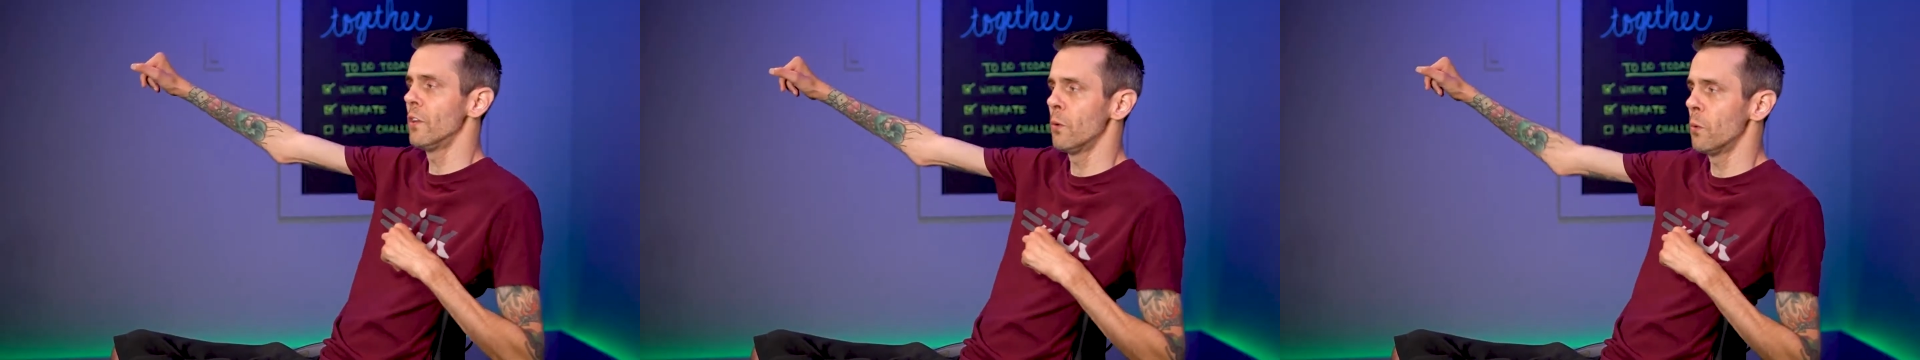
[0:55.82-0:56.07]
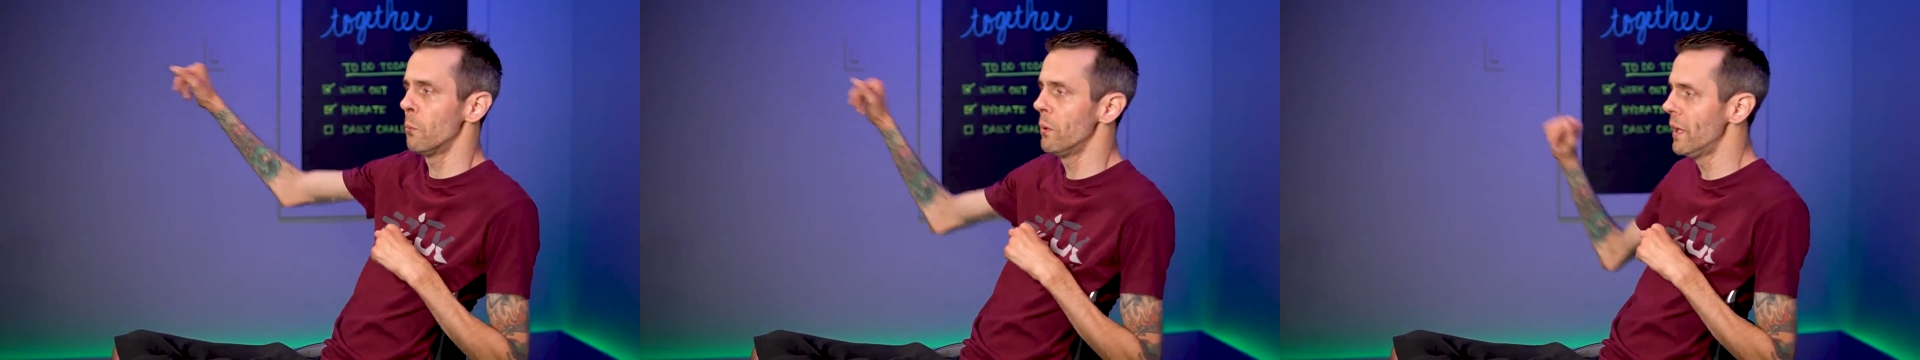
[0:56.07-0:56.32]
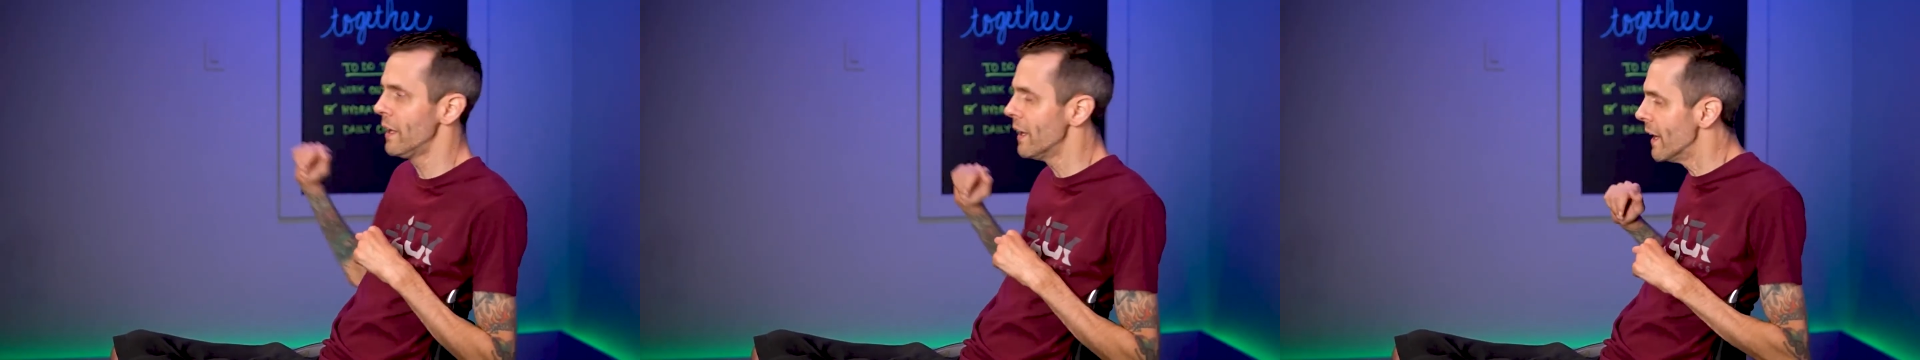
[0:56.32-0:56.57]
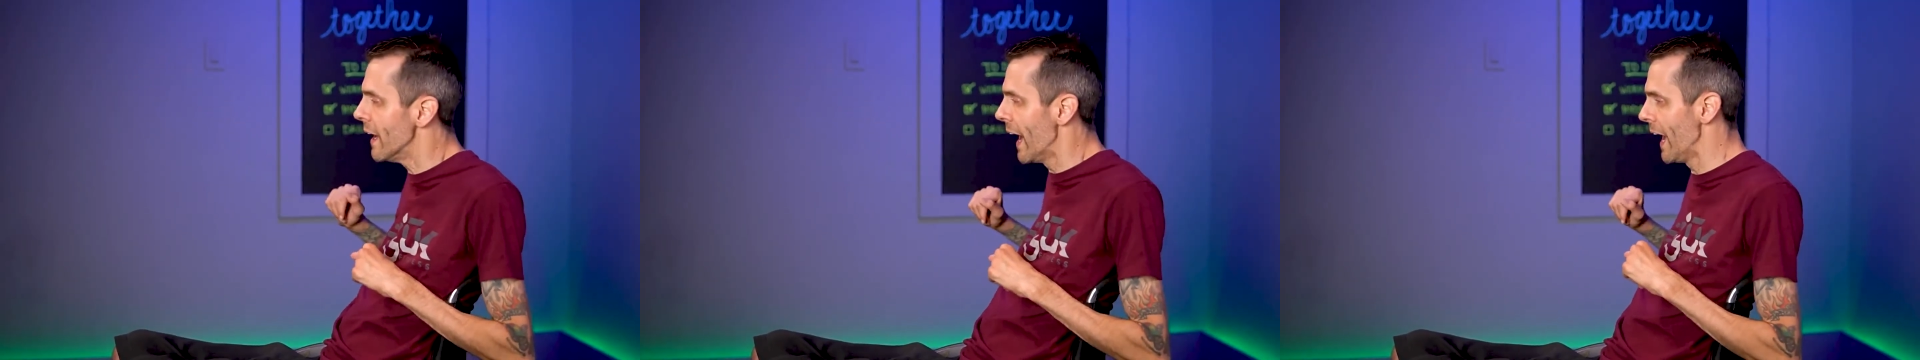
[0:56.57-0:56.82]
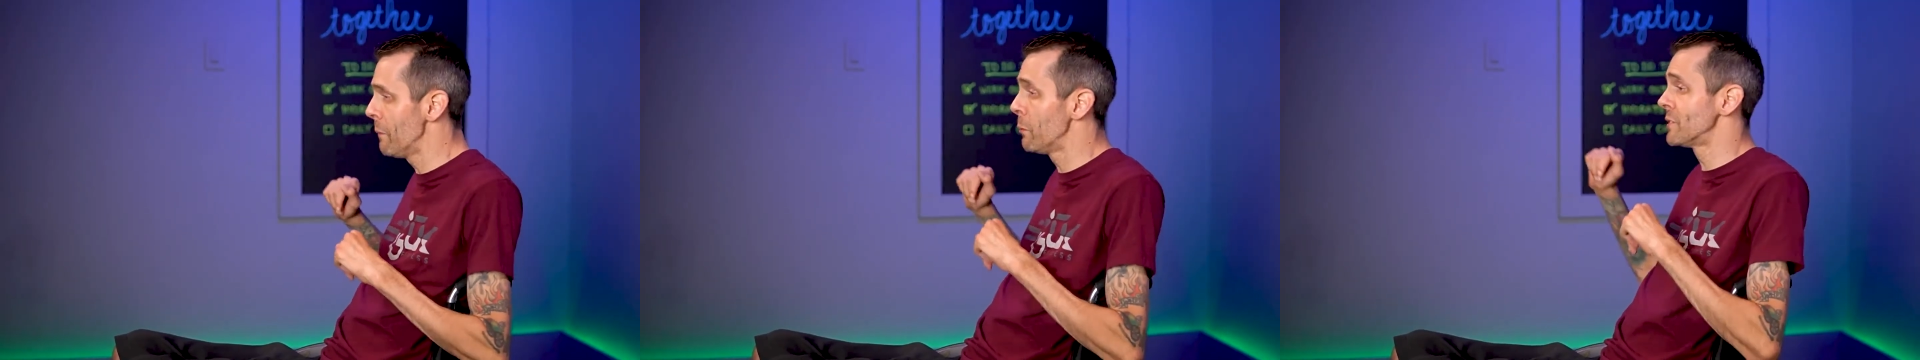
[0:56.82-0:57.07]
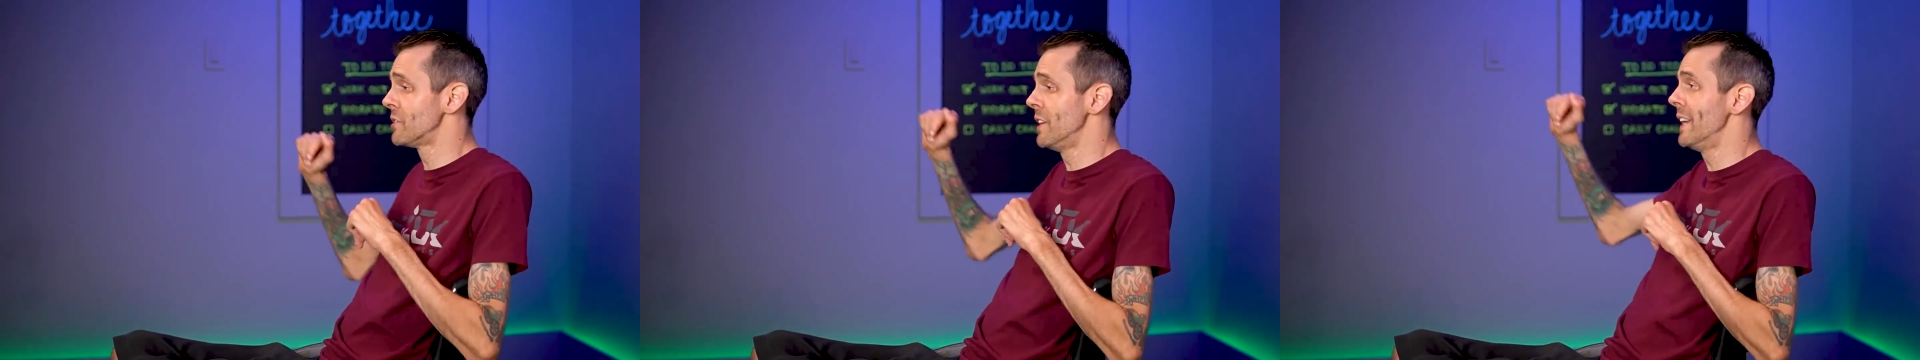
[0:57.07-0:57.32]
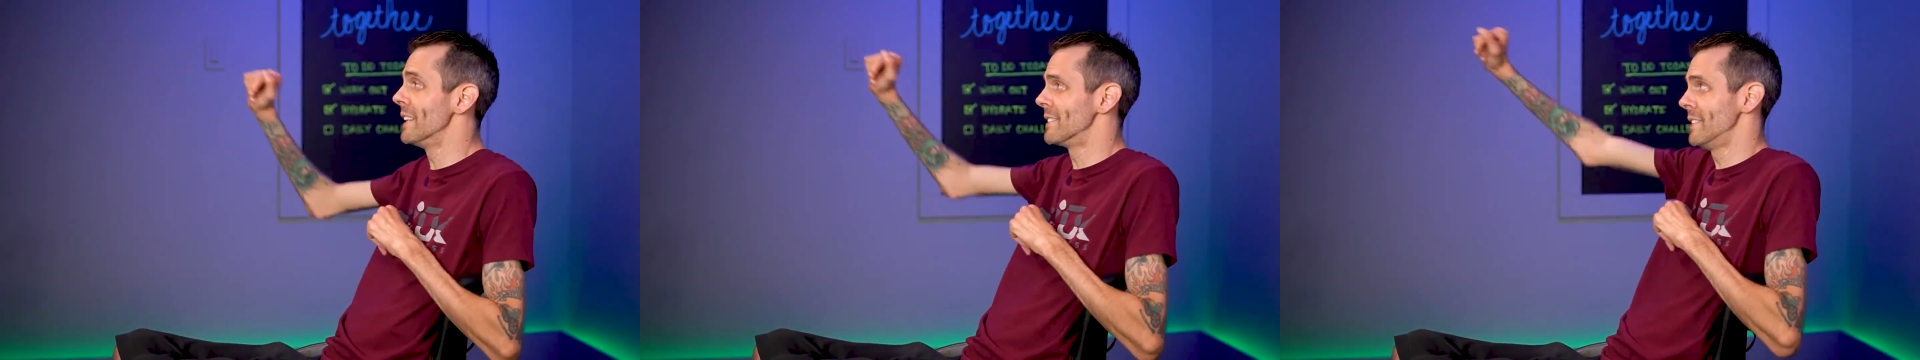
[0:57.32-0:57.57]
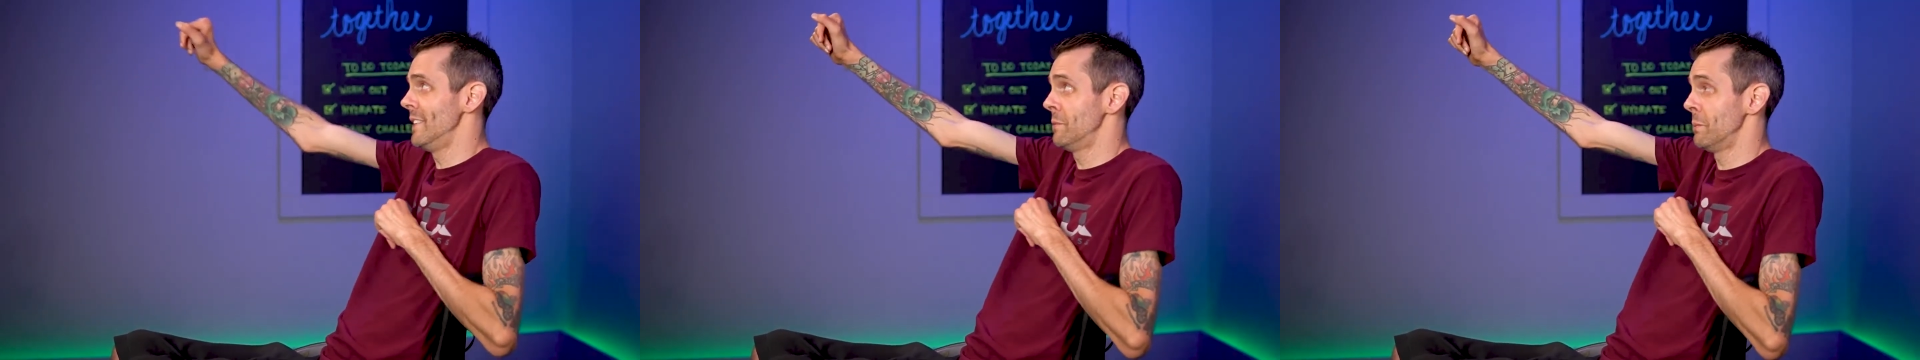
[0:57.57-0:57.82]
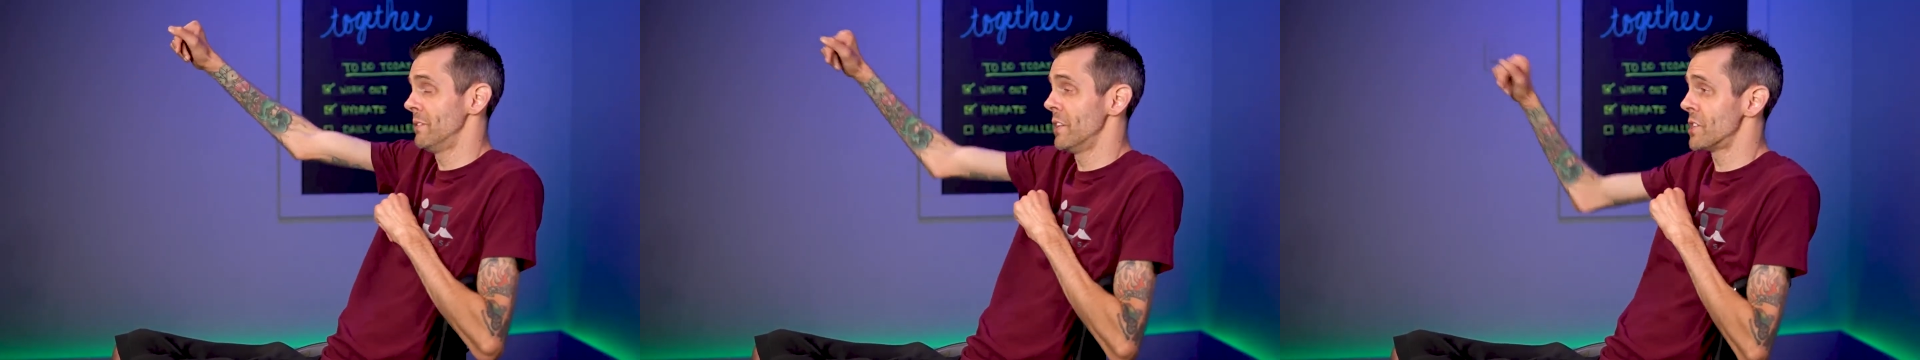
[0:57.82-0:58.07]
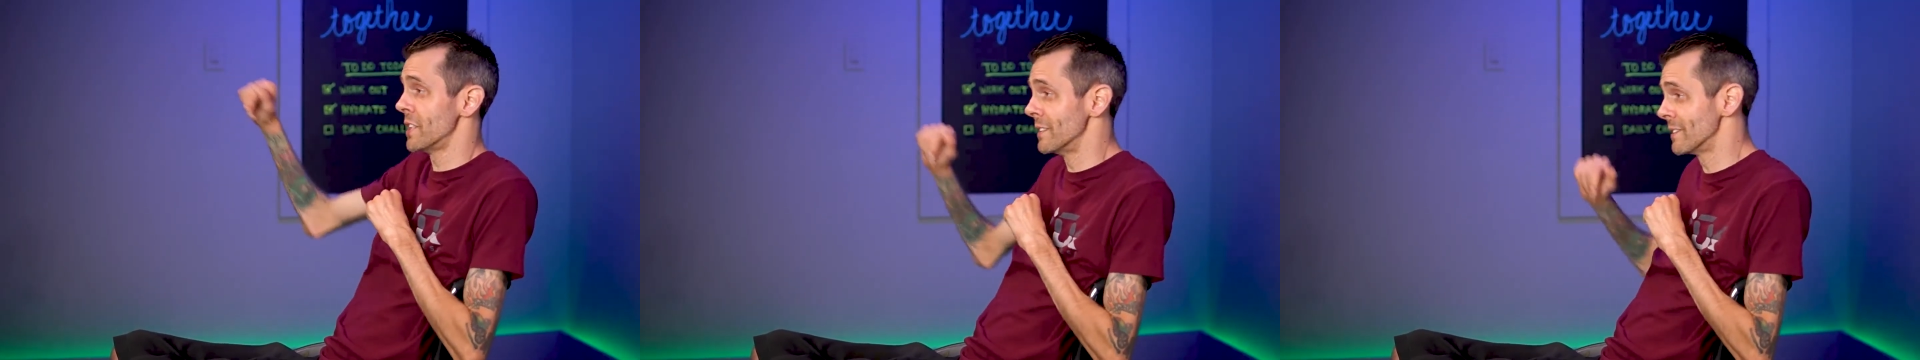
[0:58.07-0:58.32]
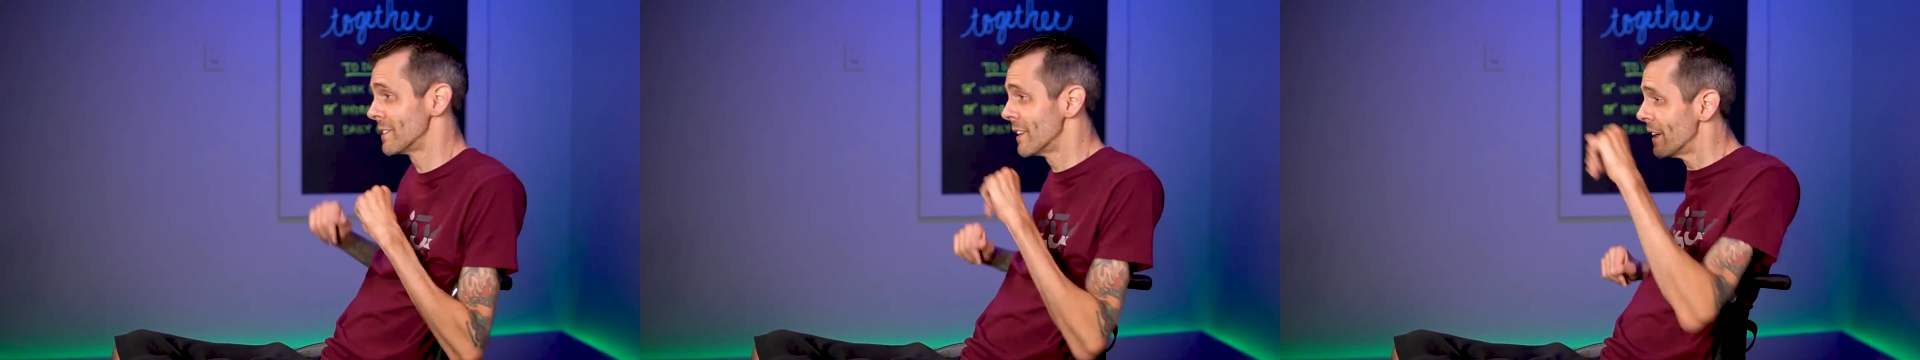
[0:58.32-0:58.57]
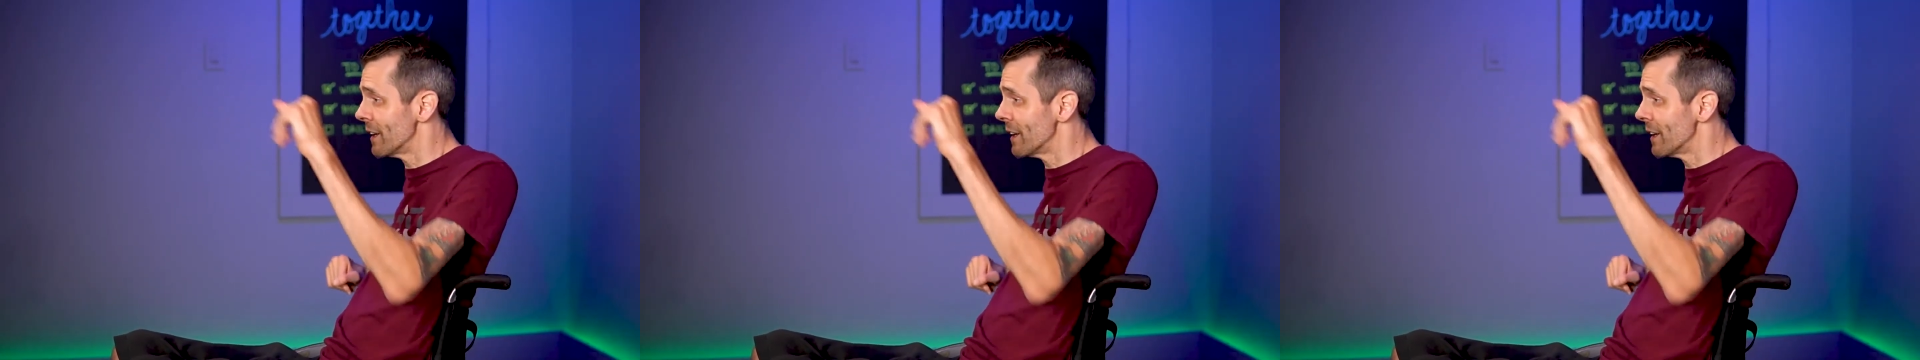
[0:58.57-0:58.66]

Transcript: you will be able to get to these positions.